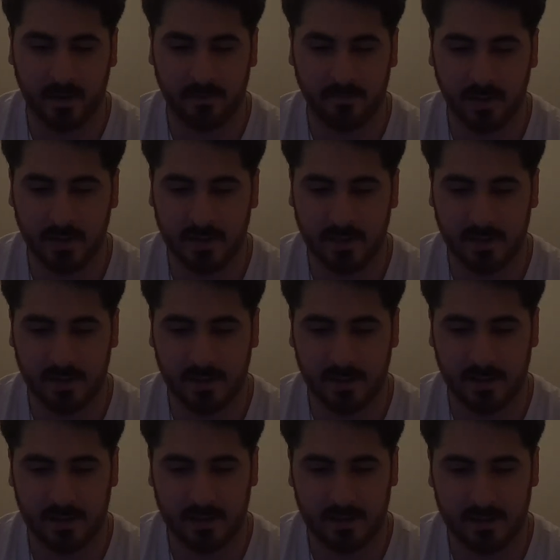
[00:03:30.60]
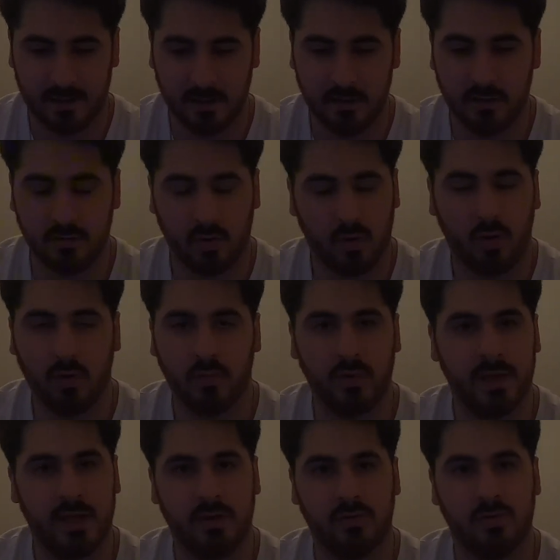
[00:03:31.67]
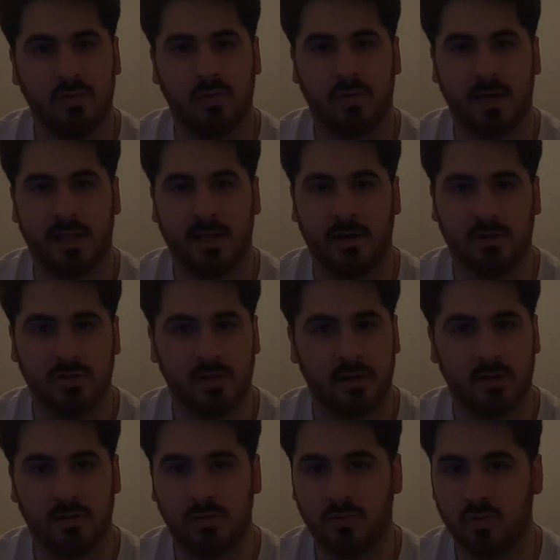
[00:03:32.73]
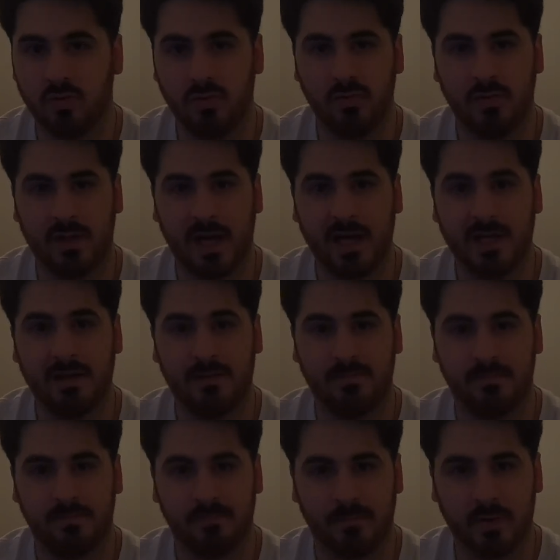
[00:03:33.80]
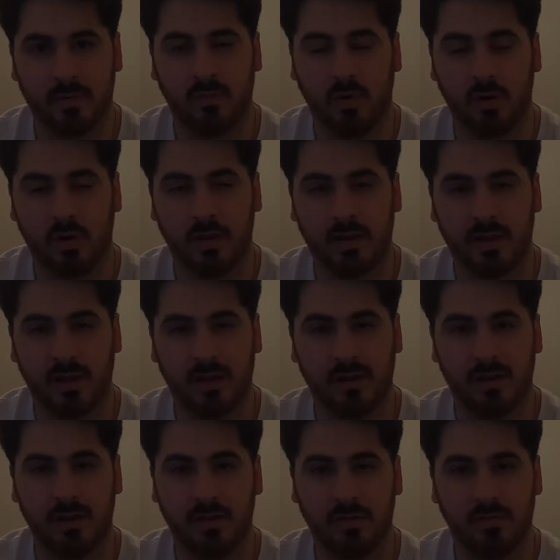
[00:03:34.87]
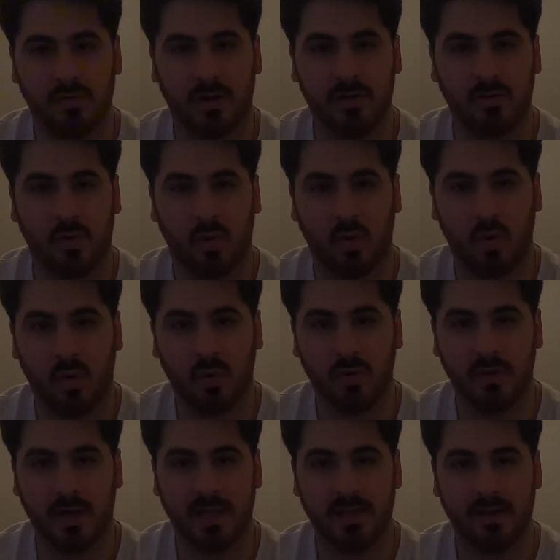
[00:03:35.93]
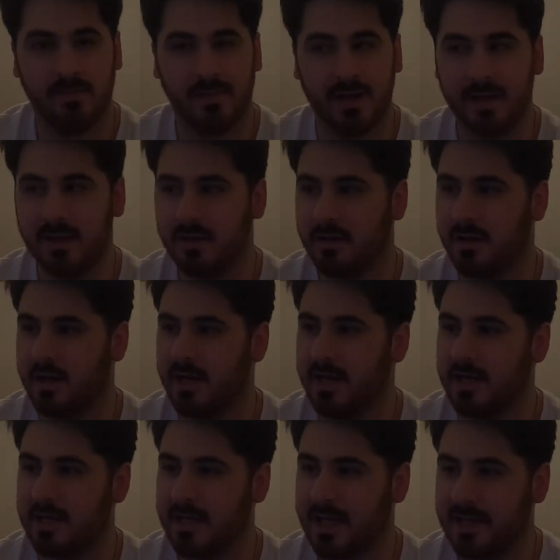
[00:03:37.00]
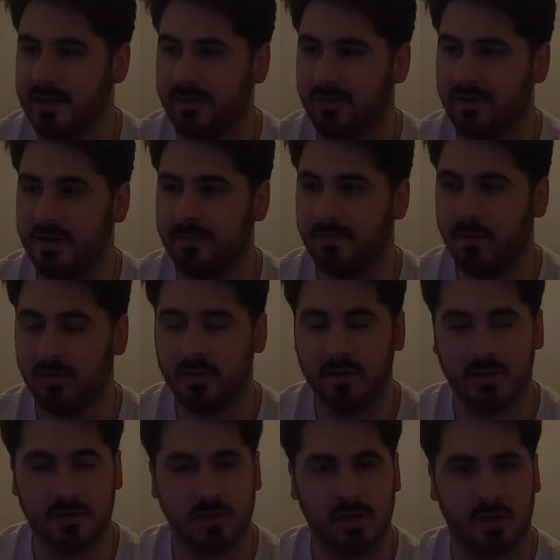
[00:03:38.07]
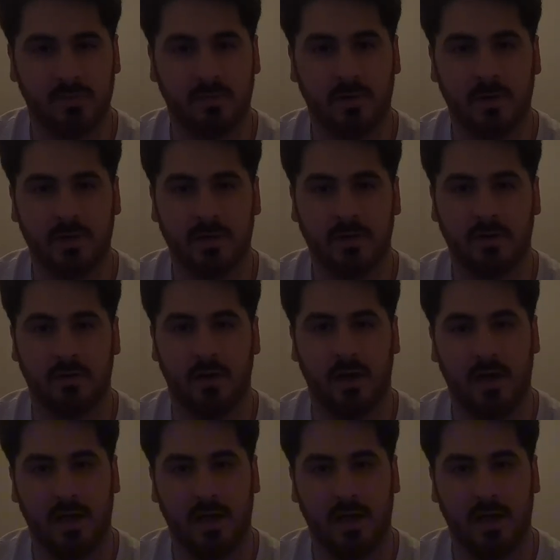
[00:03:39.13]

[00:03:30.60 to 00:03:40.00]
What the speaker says: But this is all we need to do right now. Just do that, but more consistent throughout the whole 90 minutes. Get the 3 points and job well done.